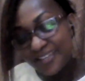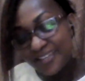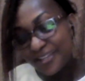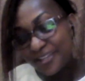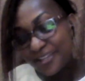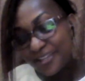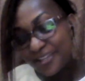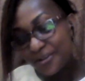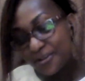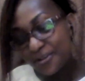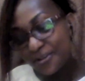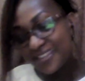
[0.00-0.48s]
I'm
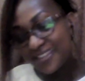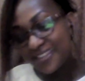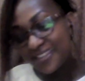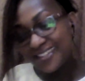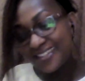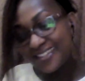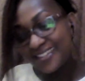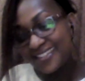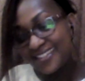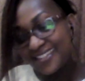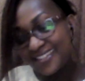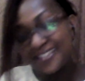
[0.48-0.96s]
thinking you're in
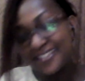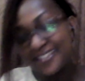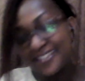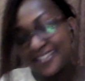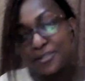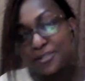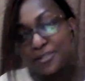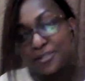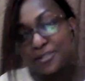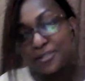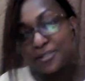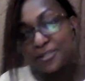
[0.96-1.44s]
this
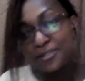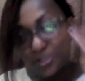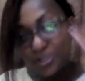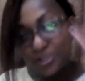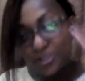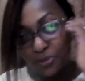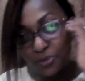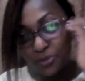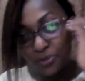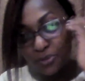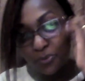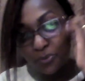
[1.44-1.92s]

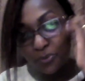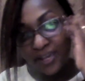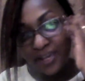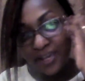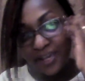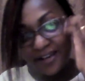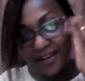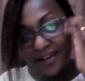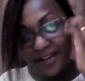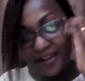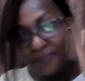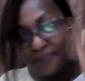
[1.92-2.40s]
situation
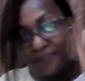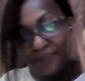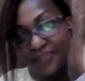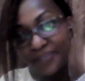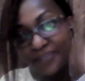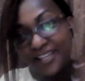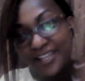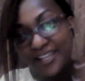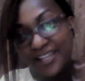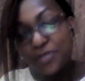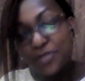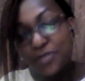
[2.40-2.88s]
where
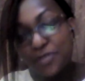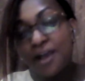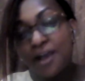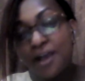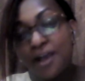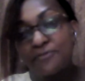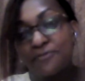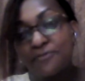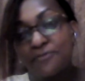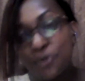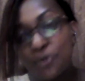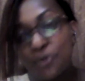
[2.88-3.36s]
you
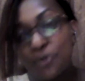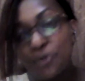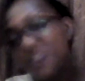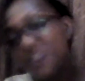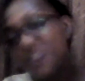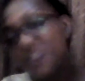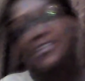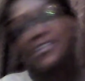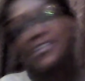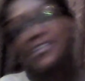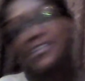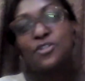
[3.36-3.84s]
have
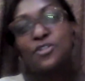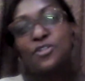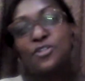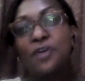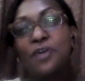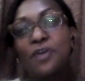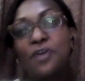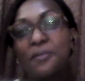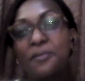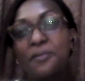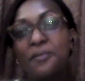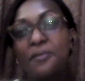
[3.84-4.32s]
gotten
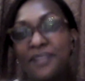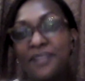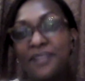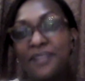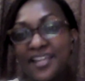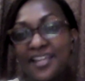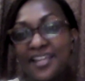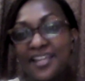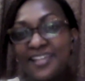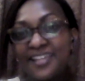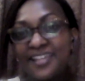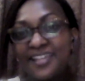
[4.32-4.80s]
to a
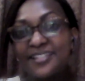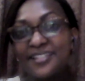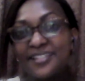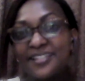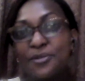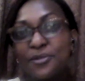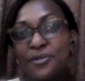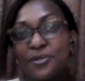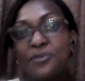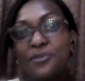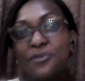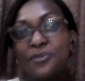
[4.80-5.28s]

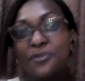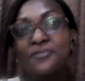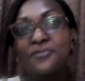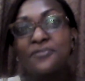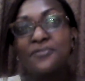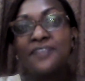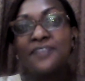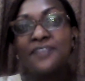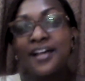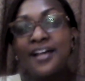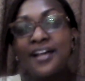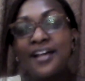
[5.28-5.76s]
place of
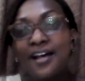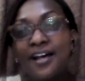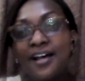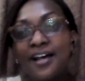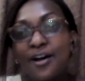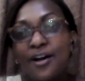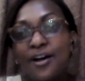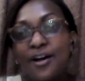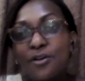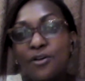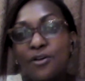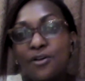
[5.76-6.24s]

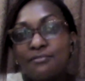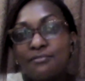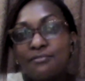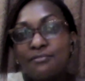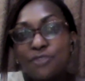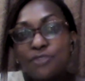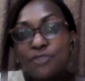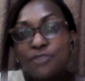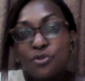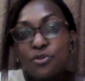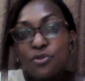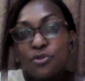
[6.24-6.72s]

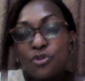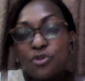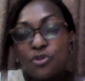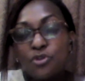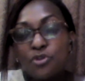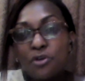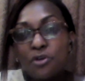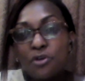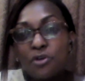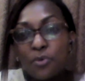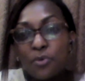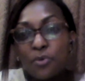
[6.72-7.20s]

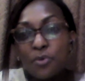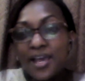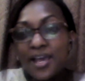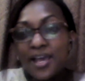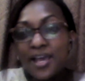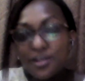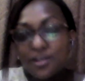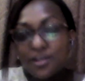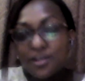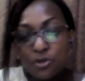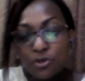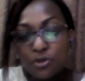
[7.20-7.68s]
you're
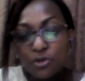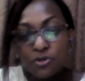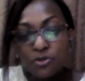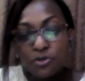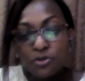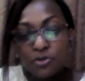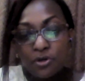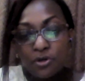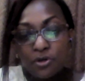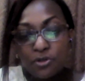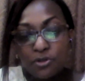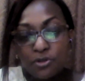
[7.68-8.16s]
aware,
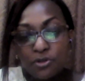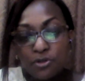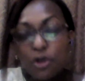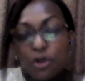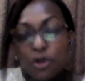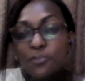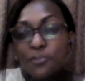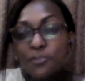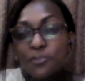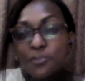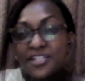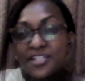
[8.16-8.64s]
you're
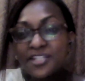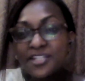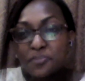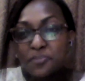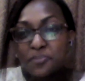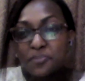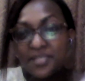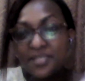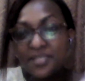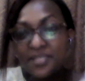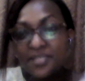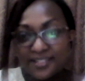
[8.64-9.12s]
almost
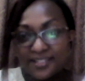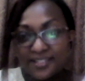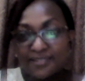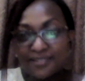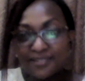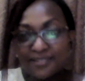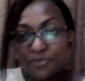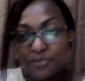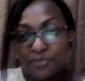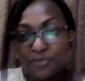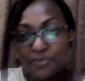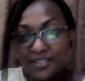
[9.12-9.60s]
at
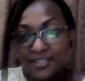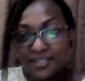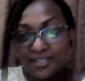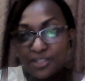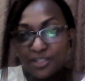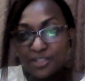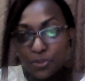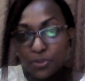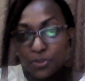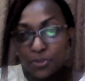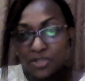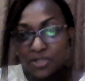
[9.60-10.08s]
peace with the
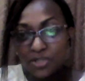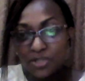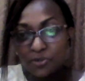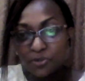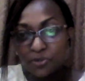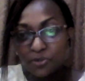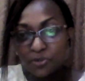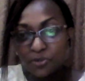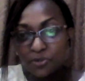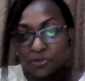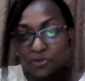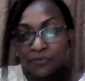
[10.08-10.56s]

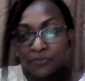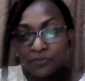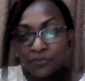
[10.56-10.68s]
situation.